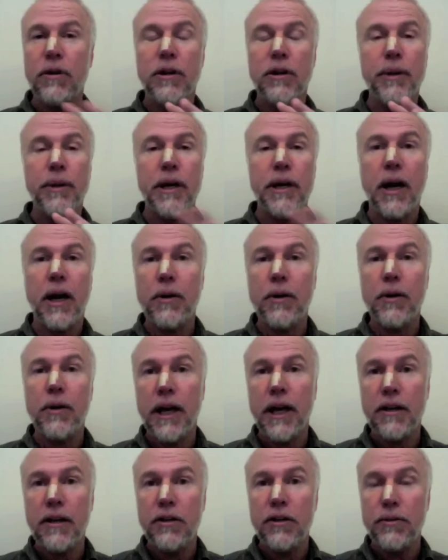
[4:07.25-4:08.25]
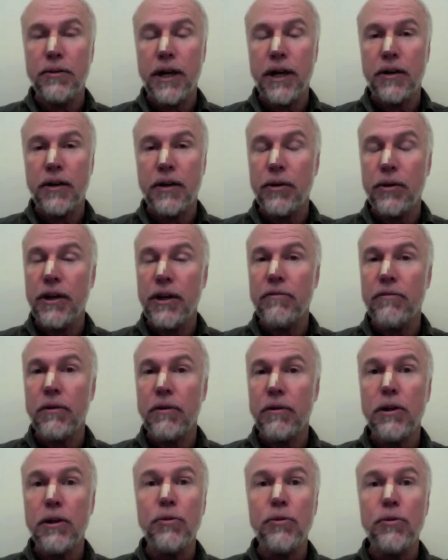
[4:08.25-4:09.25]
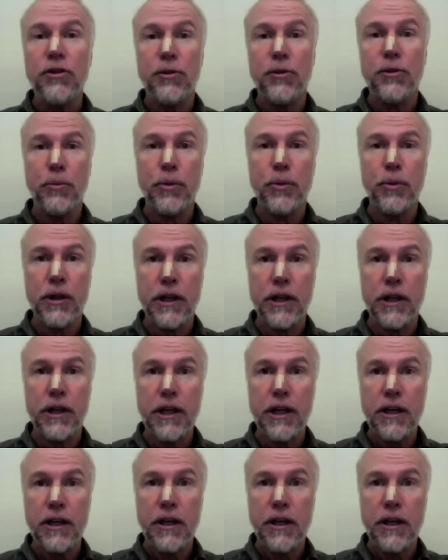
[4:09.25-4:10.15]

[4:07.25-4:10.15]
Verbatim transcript: no matter how enlightened you get, you will never lose your ability